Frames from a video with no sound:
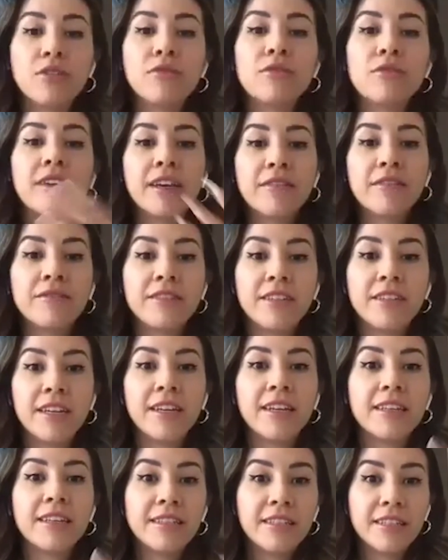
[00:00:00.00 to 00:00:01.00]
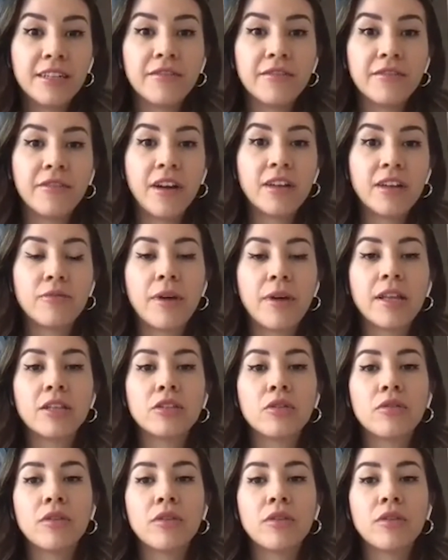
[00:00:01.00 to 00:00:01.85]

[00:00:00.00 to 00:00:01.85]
So gifting is different, right?